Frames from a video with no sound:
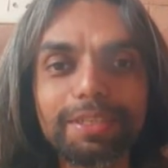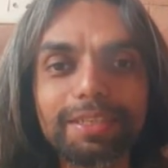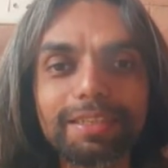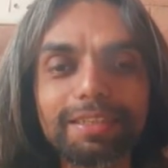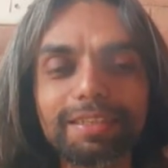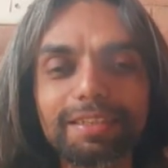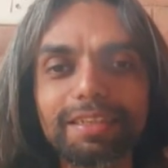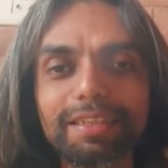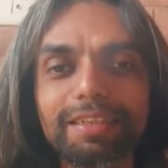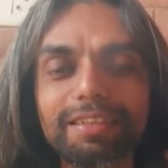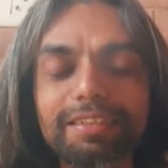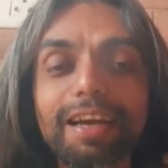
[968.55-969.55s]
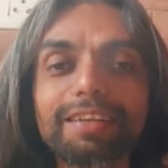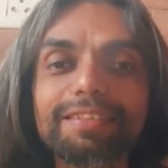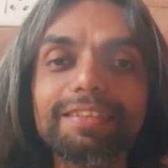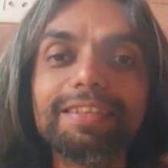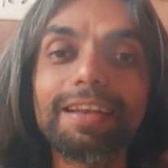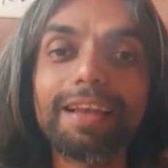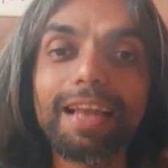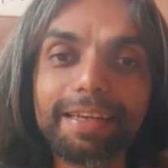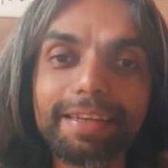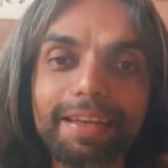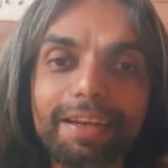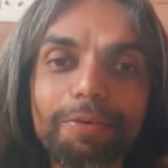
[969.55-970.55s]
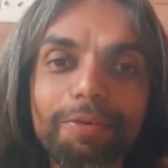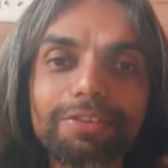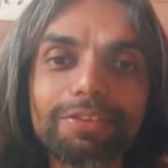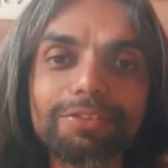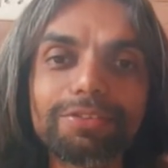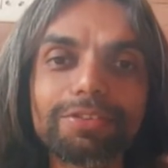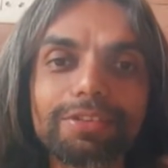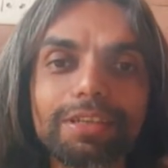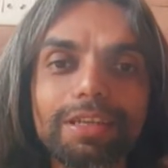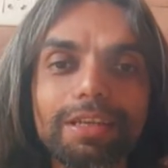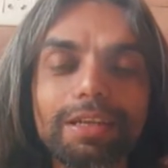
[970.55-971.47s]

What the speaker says: beauty, start seeing light around us,